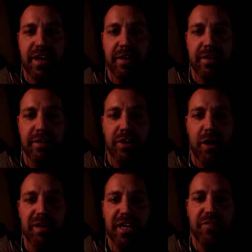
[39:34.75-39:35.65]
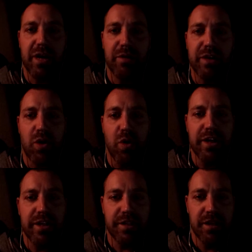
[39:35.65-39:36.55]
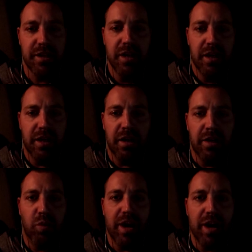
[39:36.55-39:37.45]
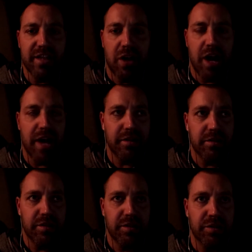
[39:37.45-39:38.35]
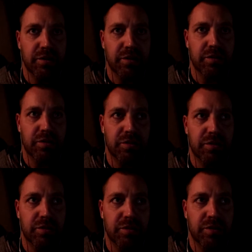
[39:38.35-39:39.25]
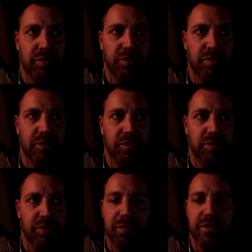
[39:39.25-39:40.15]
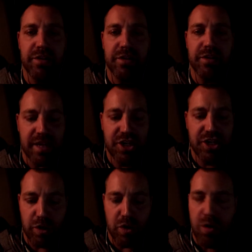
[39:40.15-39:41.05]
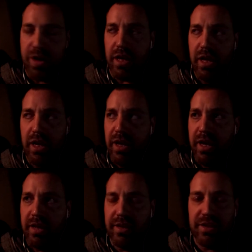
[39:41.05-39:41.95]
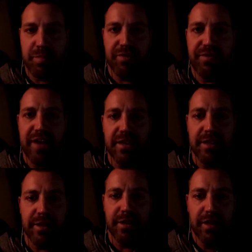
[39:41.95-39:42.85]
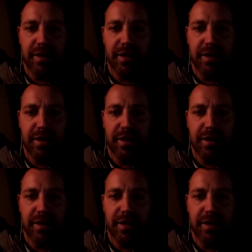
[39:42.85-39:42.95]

and I'm going to give my recordings of what I taught to everybody in here as well once I teach it and record it and get this perfected.